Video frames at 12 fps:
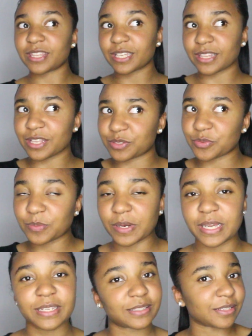think that's all
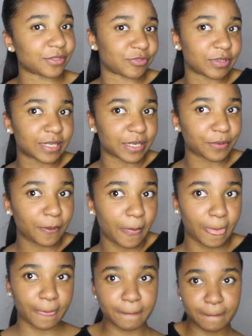my hairstyles right now.
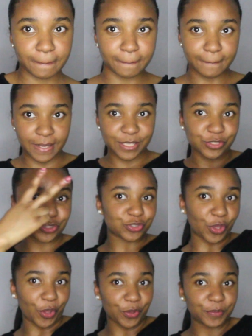
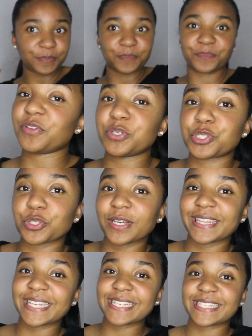So if you
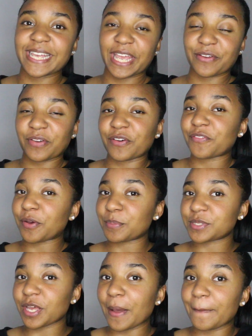enjoyed this, then give it a
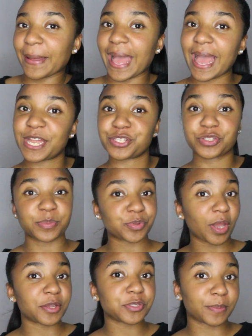thumbs up and
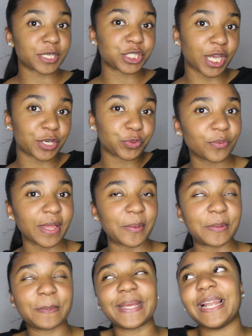subscribe to my channel. That
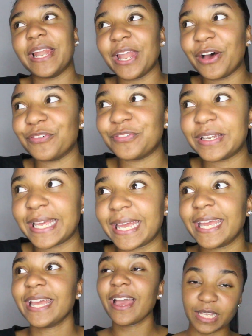would be
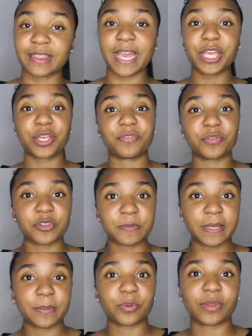lovely. Thank you for all the
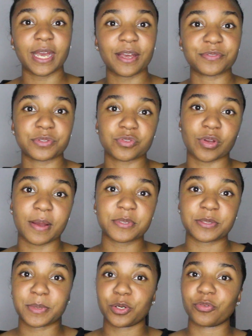people that have
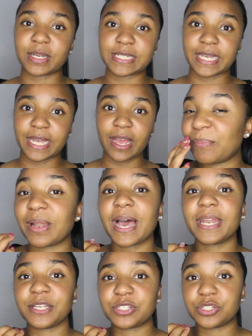subscribed to me already. I'm
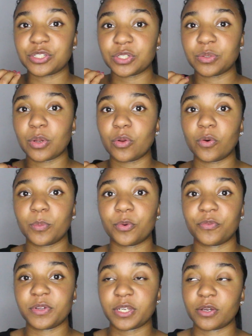planning to do a lot
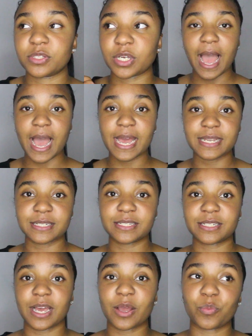more videos
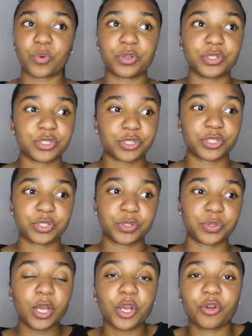and I want
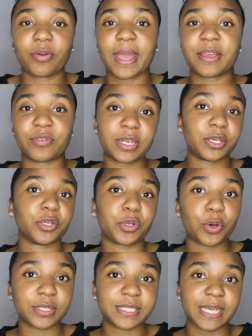to create really good
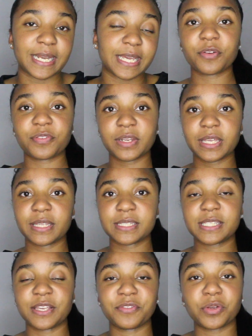content. Hopefully this
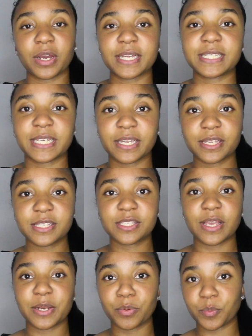has given you
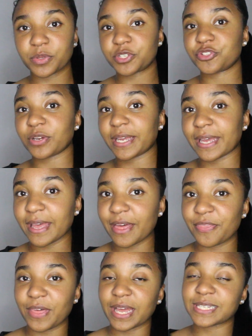ideas, anyone with straight
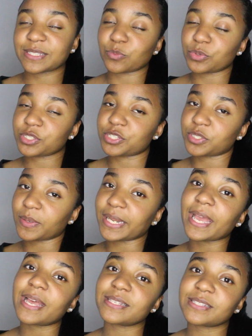hair that wants to do
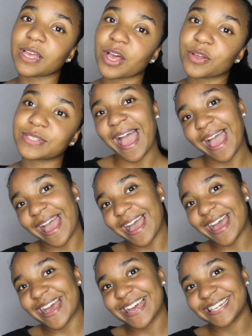any hairstyles,
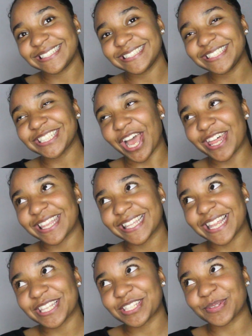and I
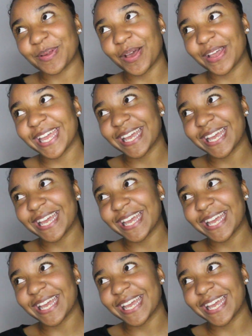think that's about